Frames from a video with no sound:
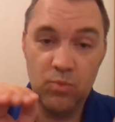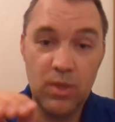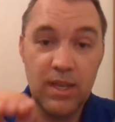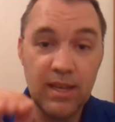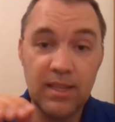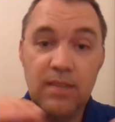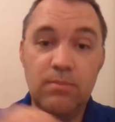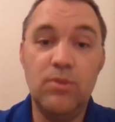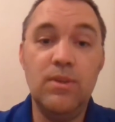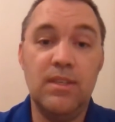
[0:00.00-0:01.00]
We got to
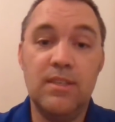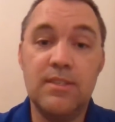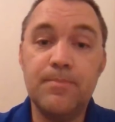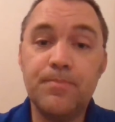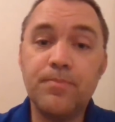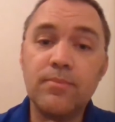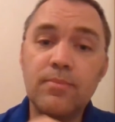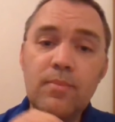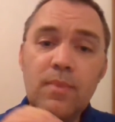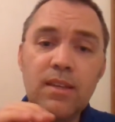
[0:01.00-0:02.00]
keep doing this.
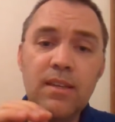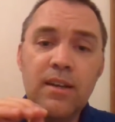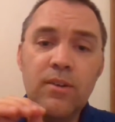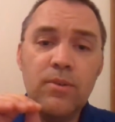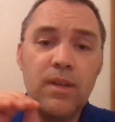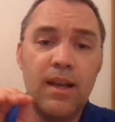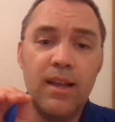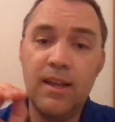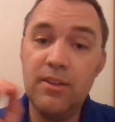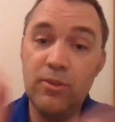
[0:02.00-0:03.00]
Now,
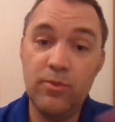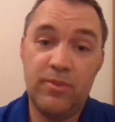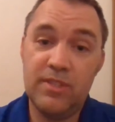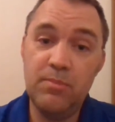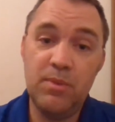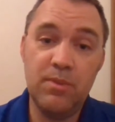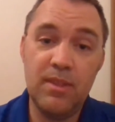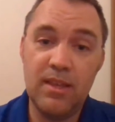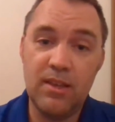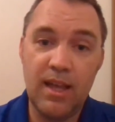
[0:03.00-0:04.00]
I know for some people
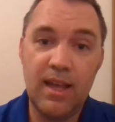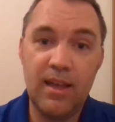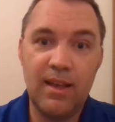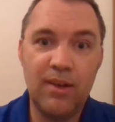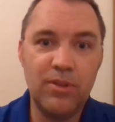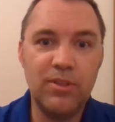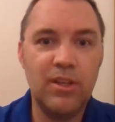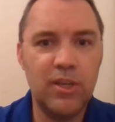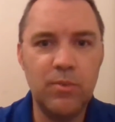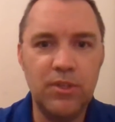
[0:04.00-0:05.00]
they think, how
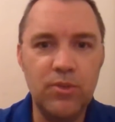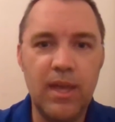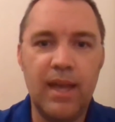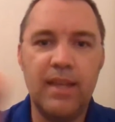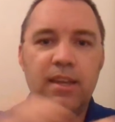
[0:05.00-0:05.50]
long can we do that?